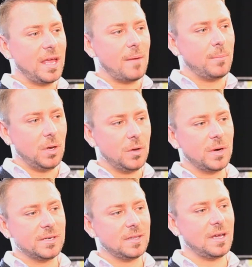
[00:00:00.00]
get blue
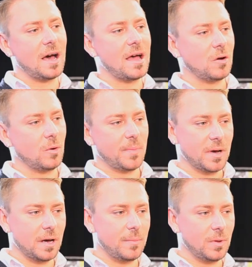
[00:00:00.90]
under the eye or
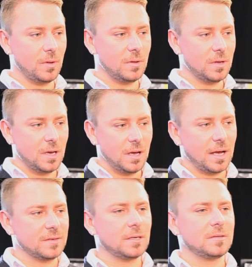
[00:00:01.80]
purple.
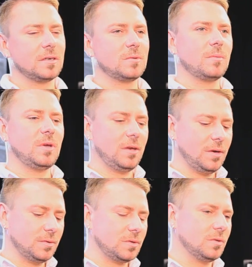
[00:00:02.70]
And sometimes when we
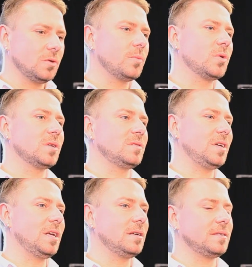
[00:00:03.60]
use normal
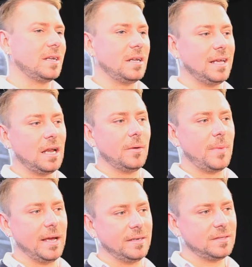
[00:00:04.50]
concealers that are yellow
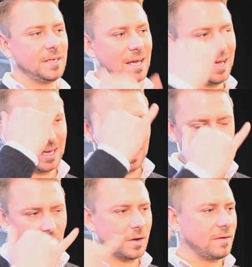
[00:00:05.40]
based, can
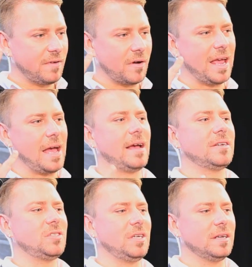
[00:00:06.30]
look very
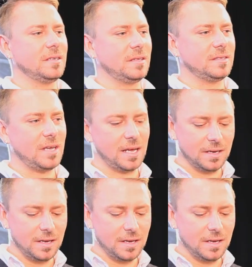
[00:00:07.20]
ashy under the skin.